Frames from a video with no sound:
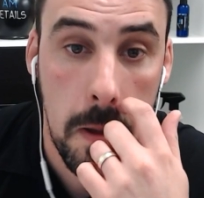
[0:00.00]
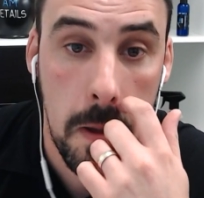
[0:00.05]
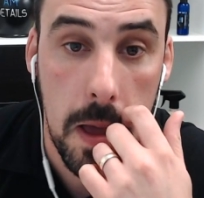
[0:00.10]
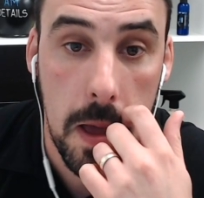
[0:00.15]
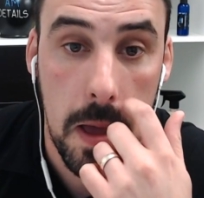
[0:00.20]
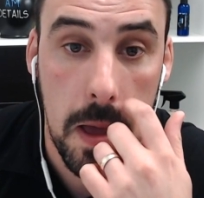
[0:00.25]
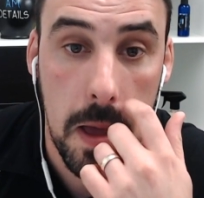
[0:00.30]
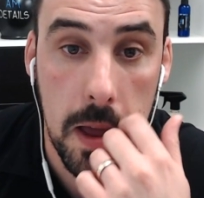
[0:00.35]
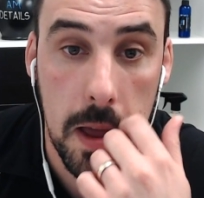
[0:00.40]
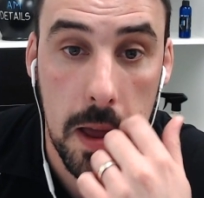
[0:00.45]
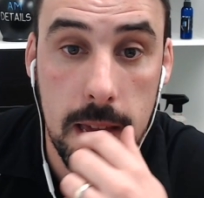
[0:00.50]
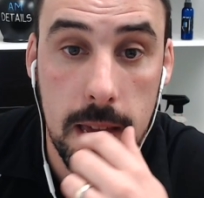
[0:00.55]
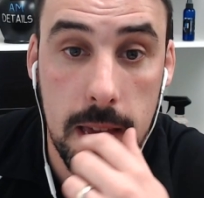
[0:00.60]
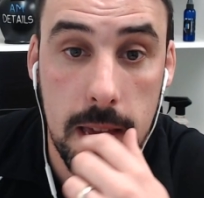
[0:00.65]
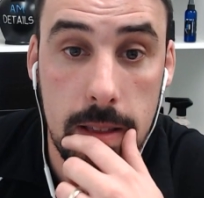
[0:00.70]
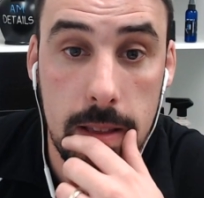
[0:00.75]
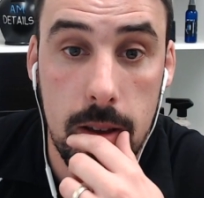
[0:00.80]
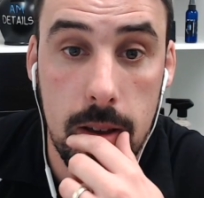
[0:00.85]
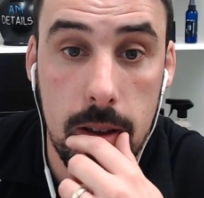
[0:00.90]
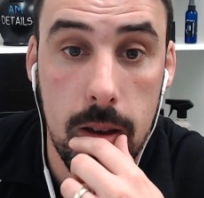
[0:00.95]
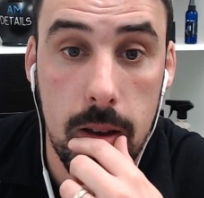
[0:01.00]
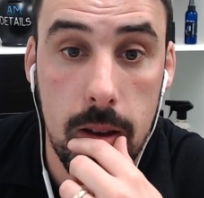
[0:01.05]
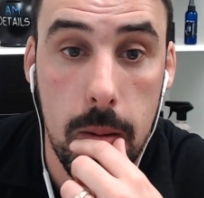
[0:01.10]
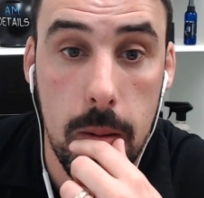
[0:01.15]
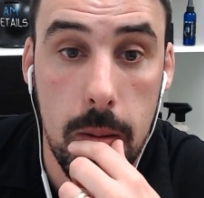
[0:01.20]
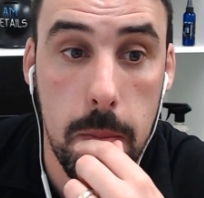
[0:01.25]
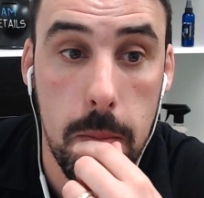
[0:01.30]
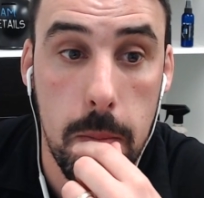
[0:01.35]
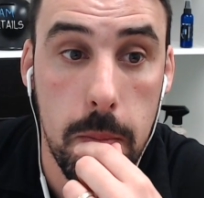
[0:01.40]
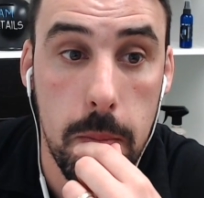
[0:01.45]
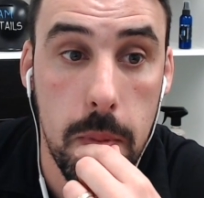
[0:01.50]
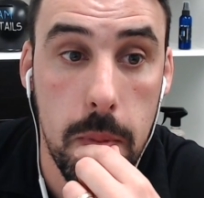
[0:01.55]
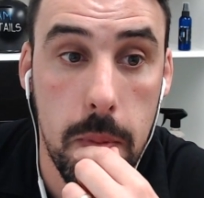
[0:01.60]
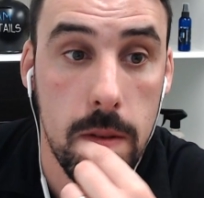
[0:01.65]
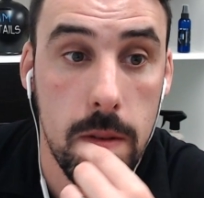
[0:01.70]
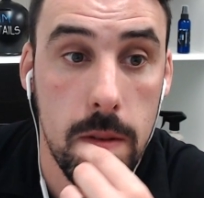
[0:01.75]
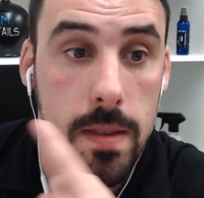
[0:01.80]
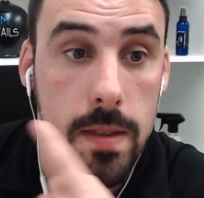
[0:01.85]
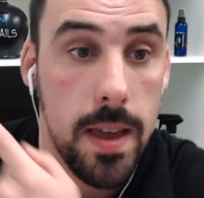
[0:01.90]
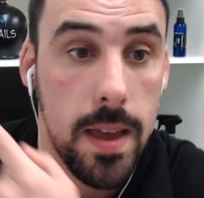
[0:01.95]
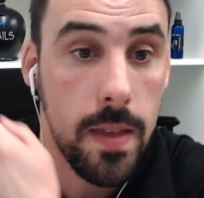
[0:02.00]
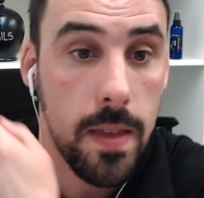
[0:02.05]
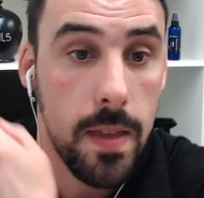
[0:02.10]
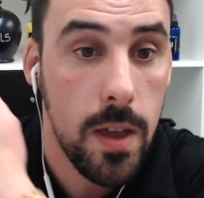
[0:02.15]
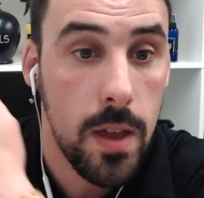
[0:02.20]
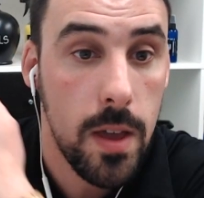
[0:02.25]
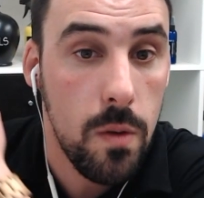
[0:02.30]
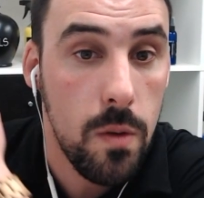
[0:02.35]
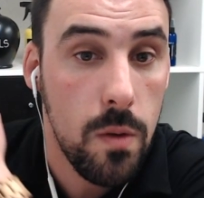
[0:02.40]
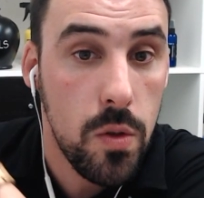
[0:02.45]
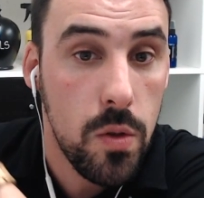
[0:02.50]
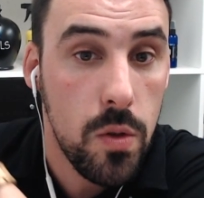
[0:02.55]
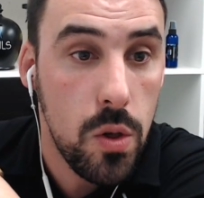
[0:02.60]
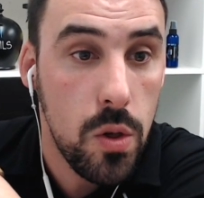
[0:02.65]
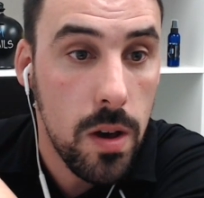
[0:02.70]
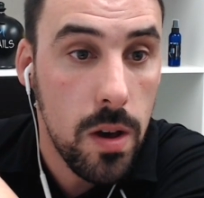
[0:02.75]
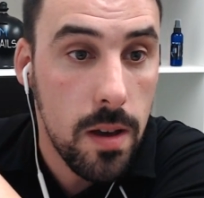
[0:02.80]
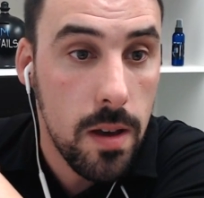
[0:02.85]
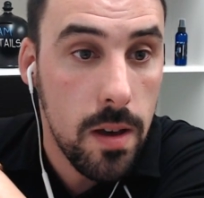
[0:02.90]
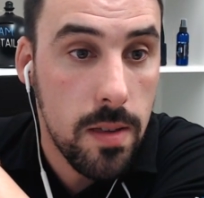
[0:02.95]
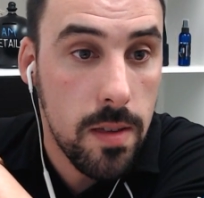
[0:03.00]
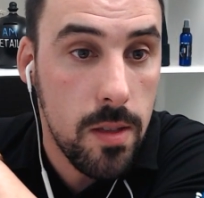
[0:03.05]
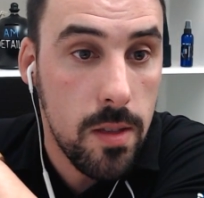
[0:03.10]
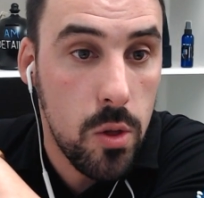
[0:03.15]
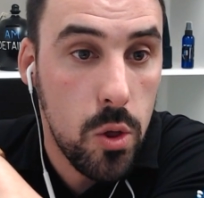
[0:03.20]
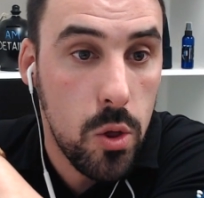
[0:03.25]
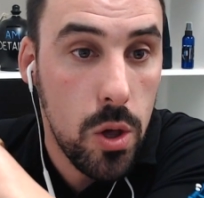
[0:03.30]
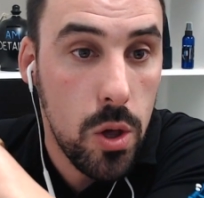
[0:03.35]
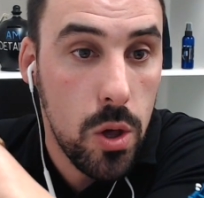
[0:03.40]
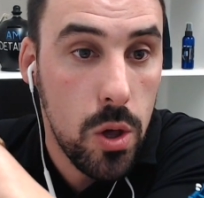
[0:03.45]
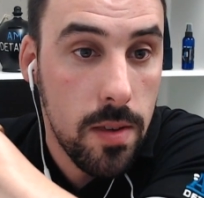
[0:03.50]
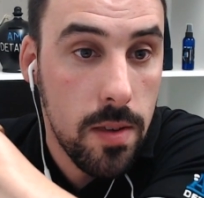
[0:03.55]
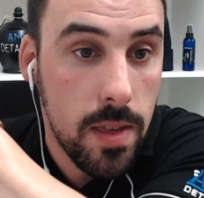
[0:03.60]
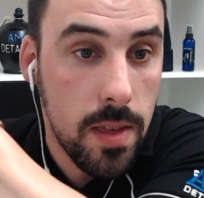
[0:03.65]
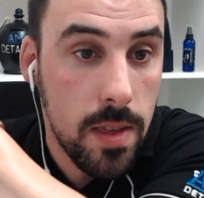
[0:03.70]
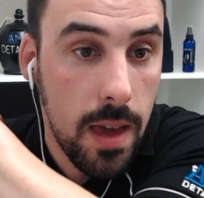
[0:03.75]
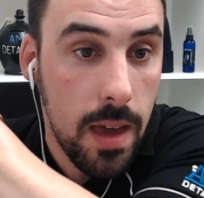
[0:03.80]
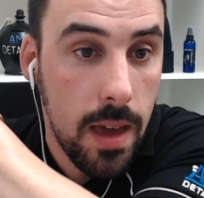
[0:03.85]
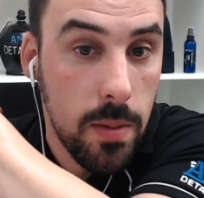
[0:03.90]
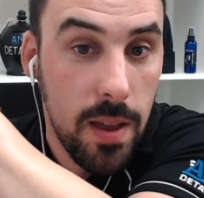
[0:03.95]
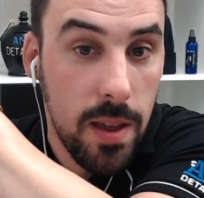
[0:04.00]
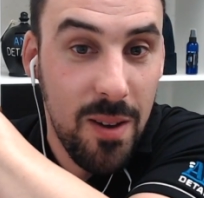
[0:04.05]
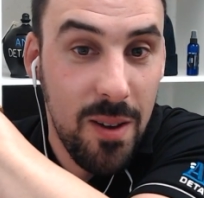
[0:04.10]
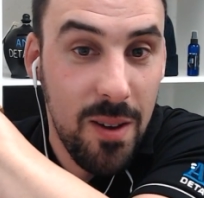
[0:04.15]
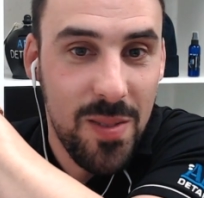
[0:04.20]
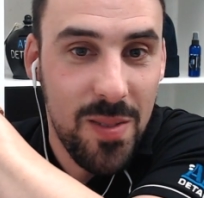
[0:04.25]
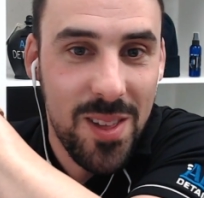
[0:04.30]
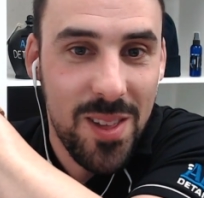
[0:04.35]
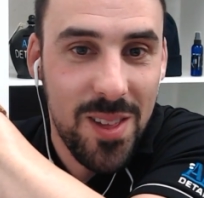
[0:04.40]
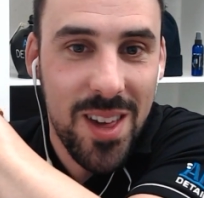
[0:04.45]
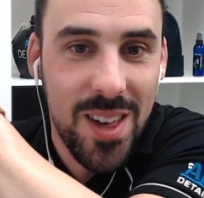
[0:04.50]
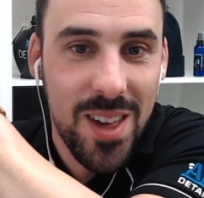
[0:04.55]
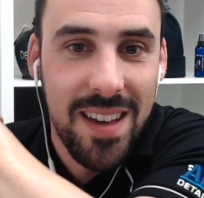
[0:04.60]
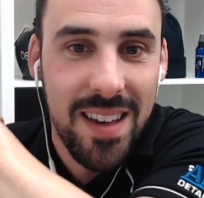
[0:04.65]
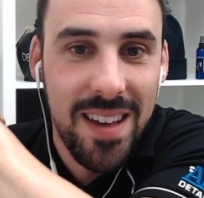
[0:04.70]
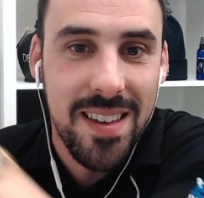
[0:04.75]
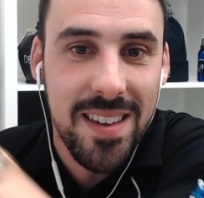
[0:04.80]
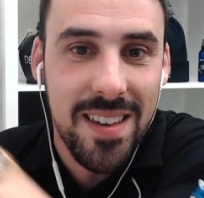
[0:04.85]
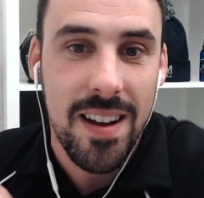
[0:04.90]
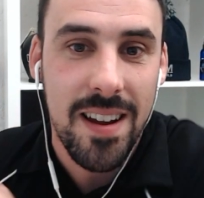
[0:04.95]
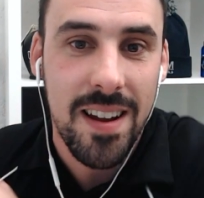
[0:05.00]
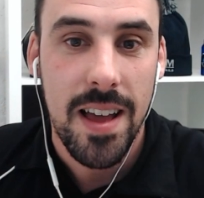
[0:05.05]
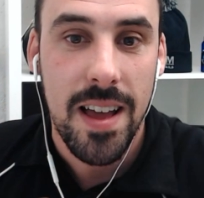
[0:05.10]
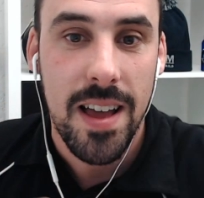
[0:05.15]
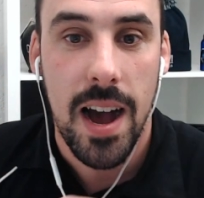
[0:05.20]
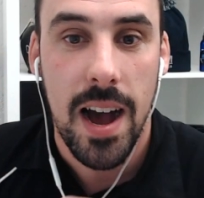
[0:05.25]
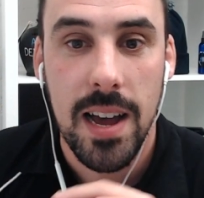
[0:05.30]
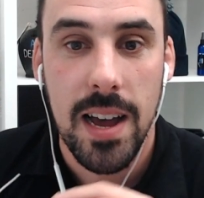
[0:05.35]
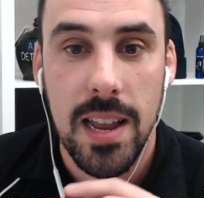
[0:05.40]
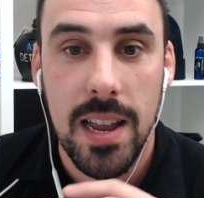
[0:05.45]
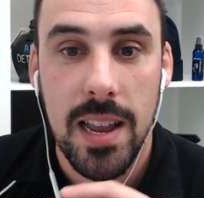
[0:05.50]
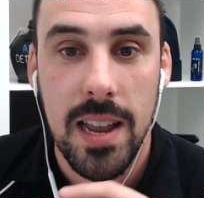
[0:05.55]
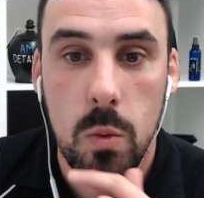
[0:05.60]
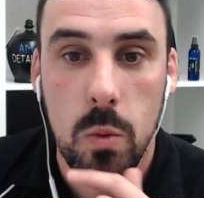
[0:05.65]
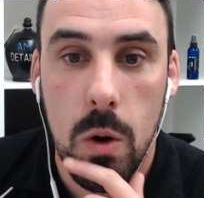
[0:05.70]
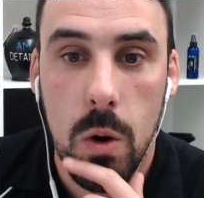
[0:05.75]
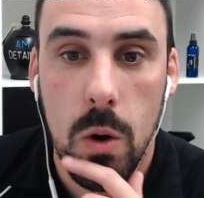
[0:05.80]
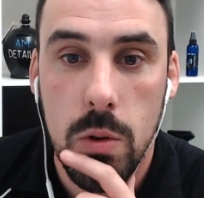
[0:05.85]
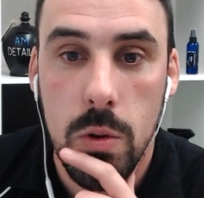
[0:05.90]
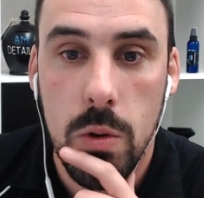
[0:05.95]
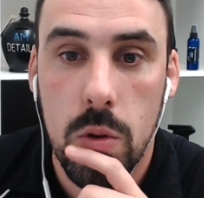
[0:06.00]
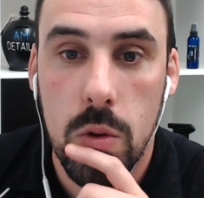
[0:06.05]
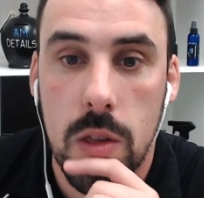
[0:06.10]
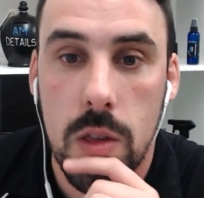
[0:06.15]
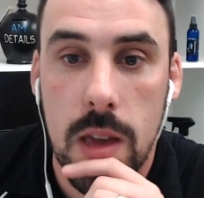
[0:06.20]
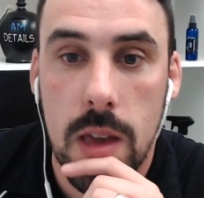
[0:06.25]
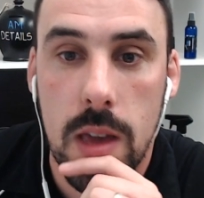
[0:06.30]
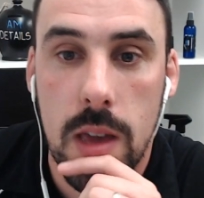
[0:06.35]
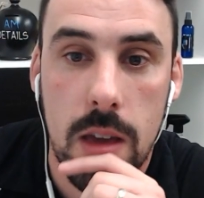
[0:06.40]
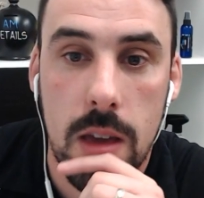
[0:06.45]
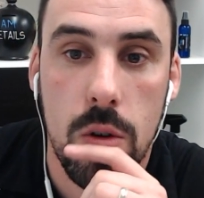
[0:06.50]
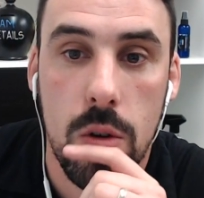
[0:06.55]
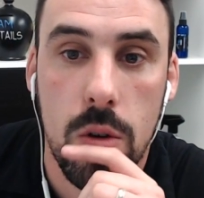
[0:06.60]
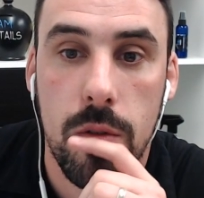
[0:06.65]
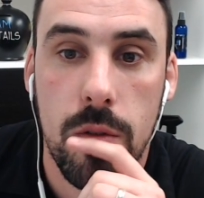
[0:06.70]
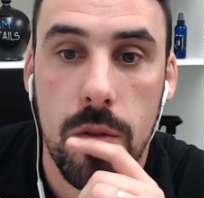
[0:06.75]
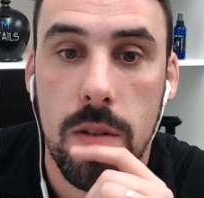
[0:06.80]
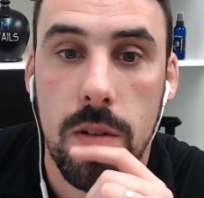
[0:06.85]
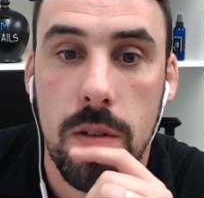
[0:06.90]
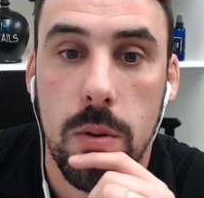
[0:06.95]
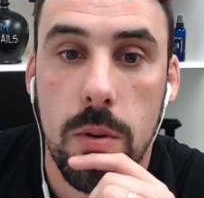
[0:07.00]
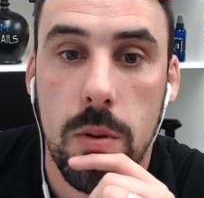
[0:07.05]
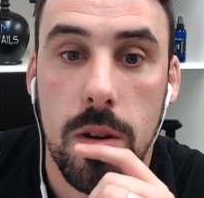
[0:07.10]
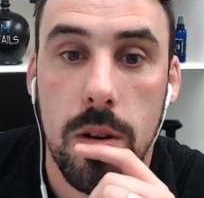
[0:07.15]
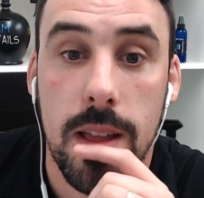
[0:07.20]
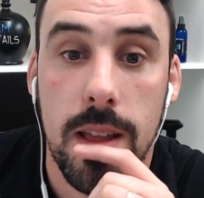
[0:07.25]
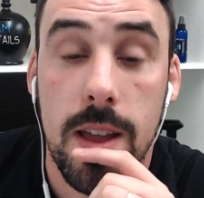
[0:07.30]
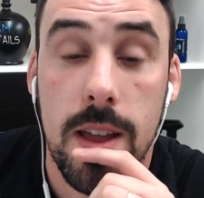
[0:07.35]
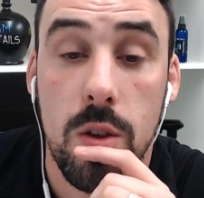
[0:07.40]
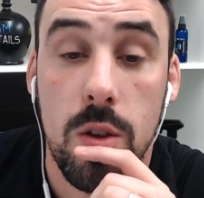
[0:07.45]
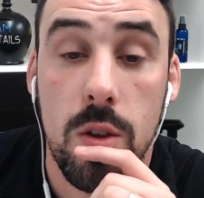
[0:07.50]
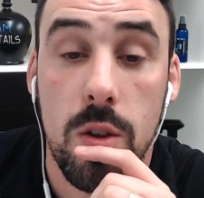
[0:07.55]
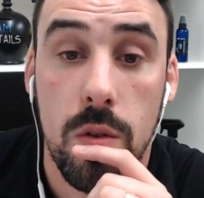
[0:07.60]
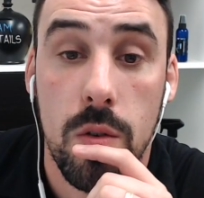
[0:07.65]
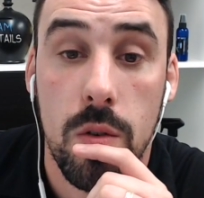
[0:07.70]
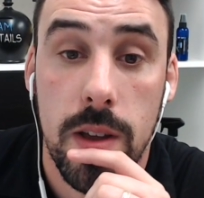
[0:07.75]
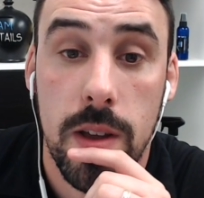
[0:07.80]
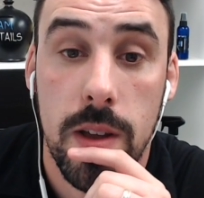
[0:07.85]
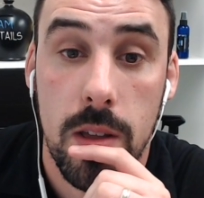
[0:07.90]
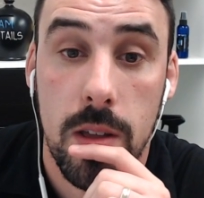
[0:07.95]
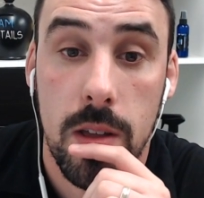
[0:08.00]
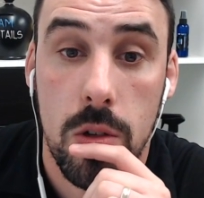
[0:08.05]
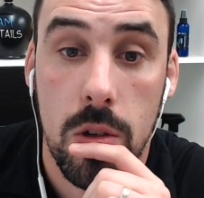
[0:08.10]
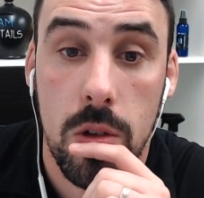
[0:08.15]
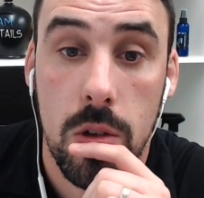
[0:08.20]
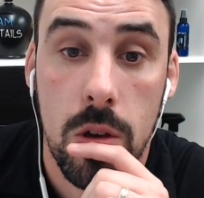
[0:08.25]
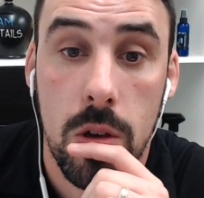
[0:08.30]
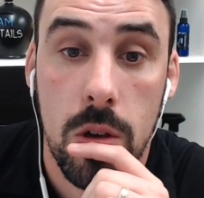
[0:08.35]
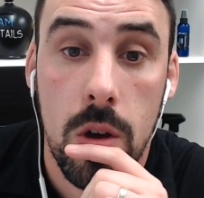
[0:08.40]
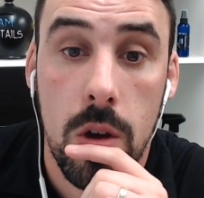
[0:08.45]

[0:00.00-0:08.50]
Nikita Birdsey, I think you've just skipped out the chat there. Hi Alan, what would you say is your favorite product in your range,